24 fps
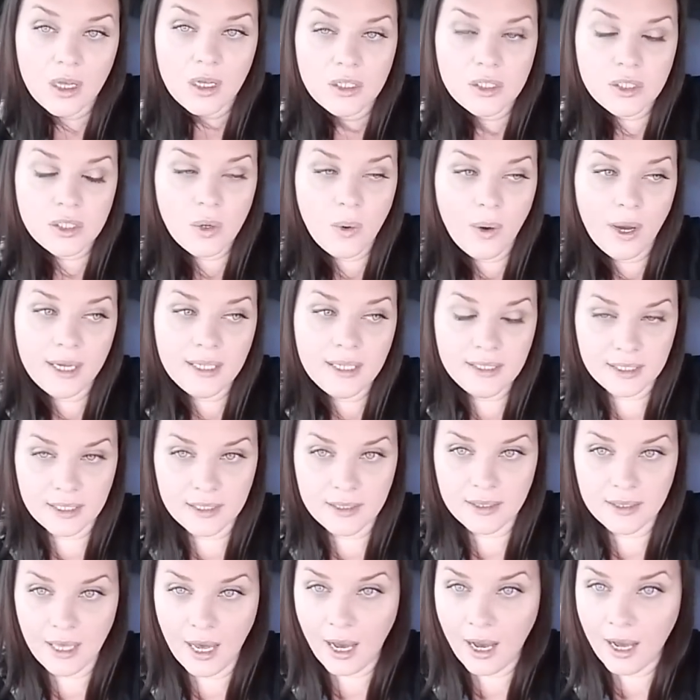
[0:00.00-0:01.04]
So I
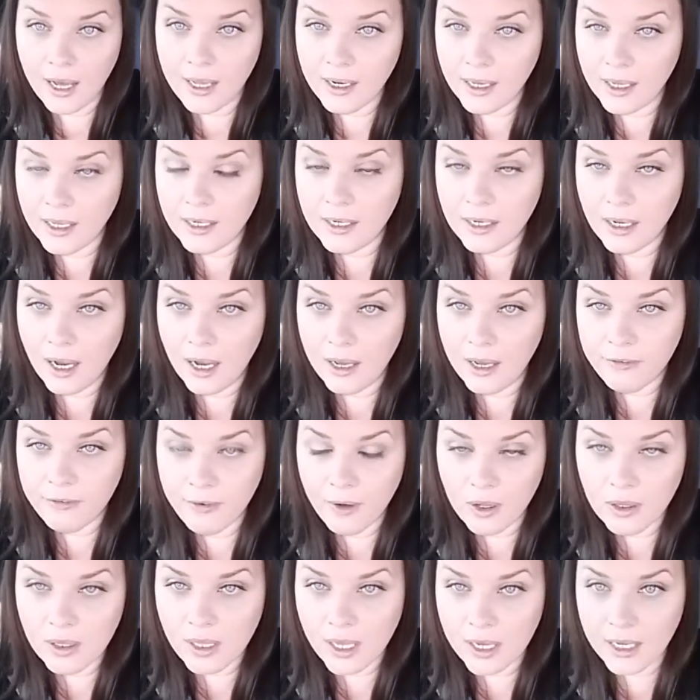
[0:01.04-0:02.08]
did that, and I
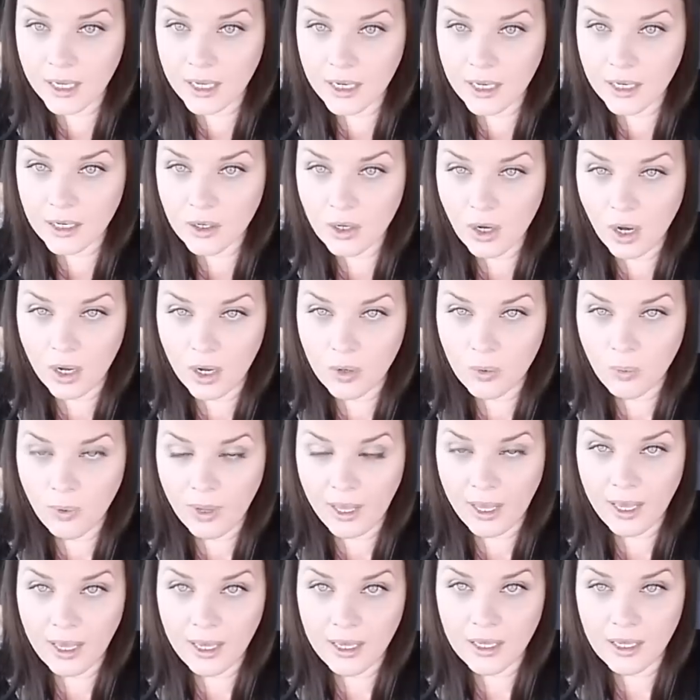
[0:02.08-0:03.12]
felt like it had gone
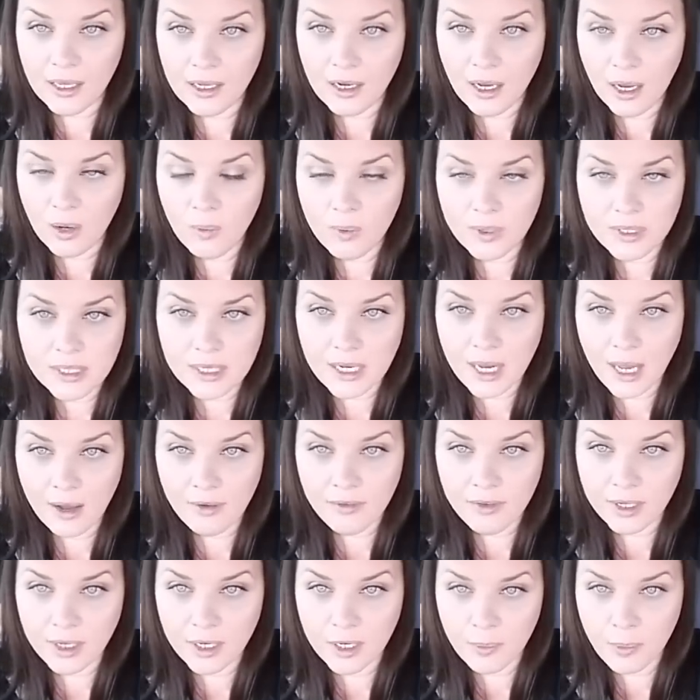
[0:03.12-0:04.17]
away and I wasn't
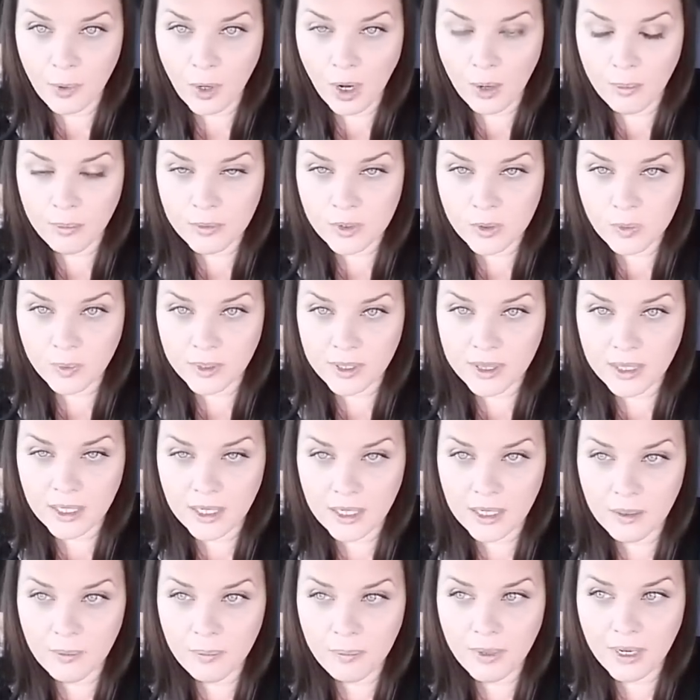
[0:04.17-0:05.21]
having any problems with
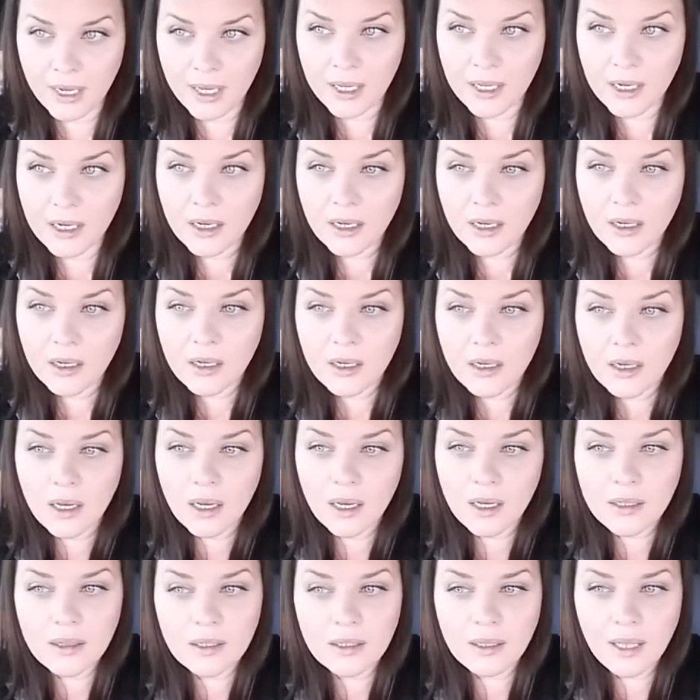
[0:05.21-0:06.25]
it. But
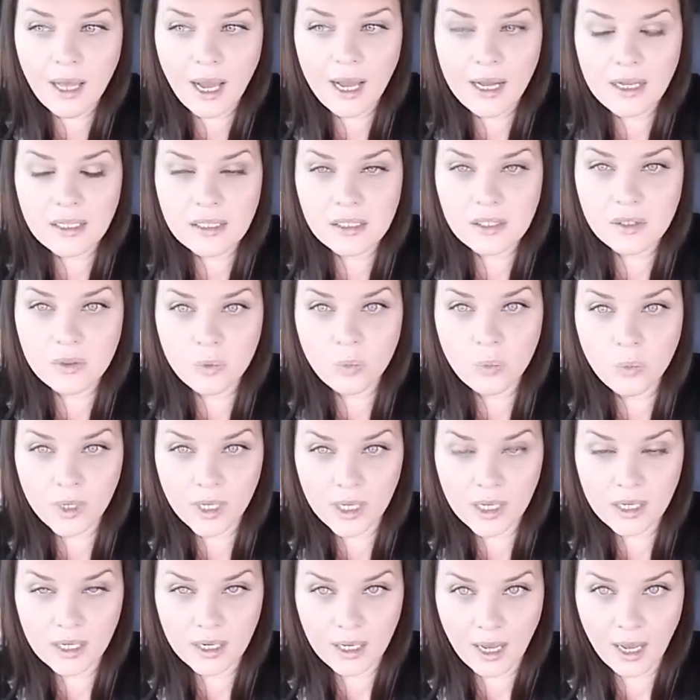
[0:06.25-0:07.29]
in the last
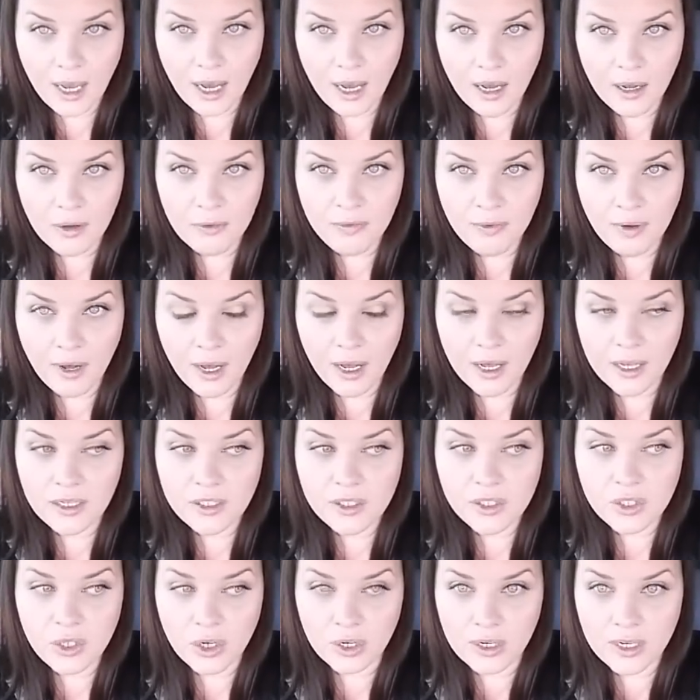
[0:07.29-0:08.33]
week and a half, I
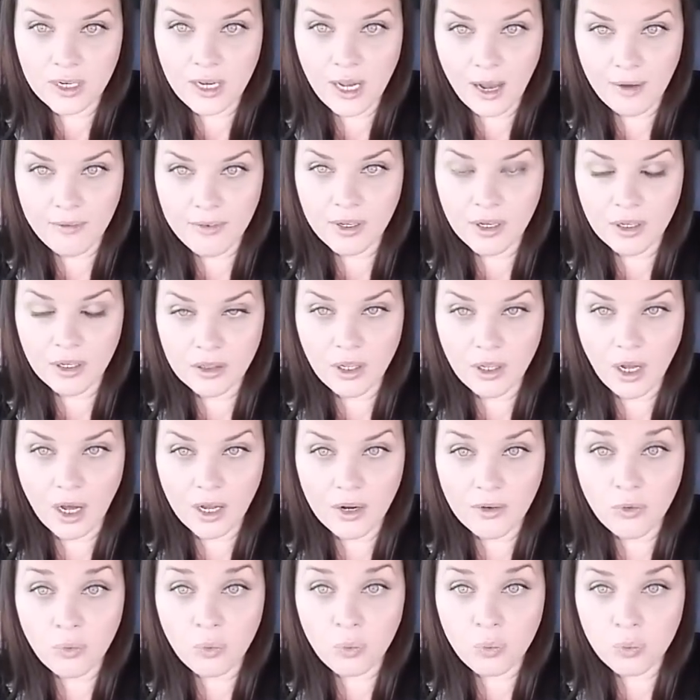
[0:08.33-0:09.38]
started having a lot
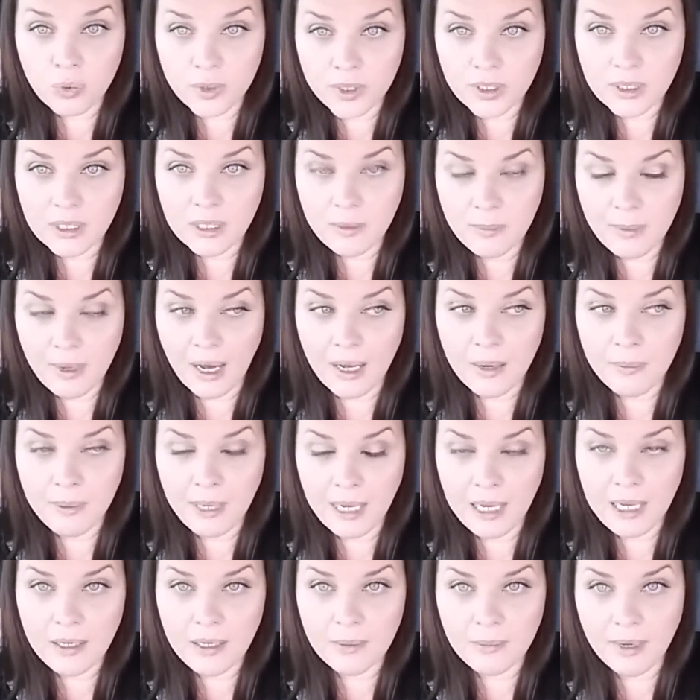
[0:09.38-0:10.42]
of really bad
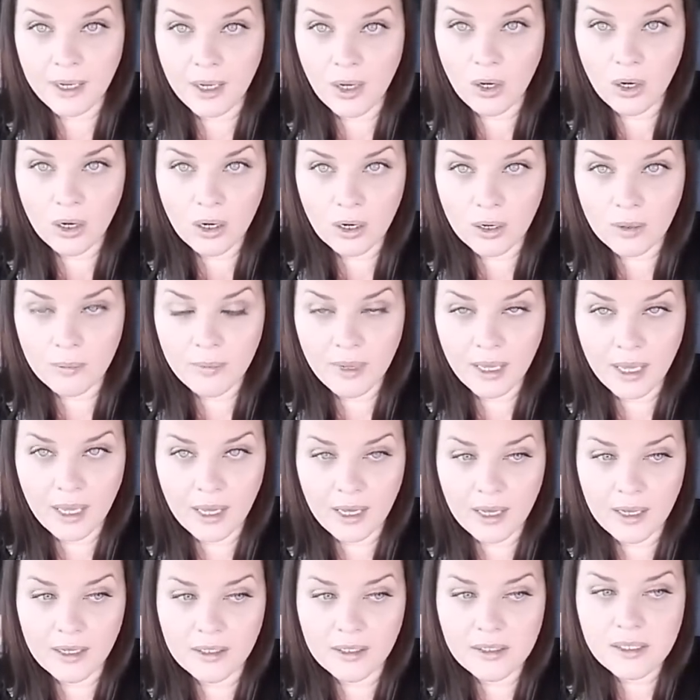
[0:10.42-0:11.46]
pain in my arm,
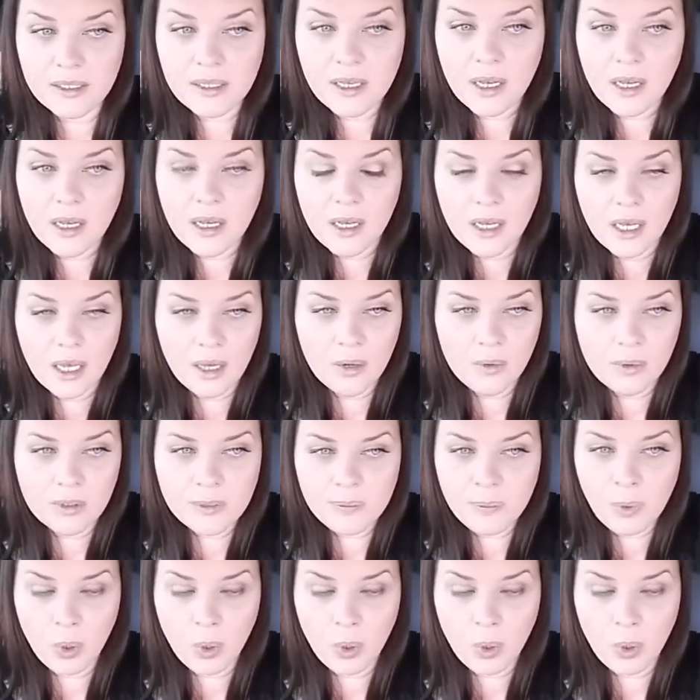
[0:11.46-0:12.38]
and it was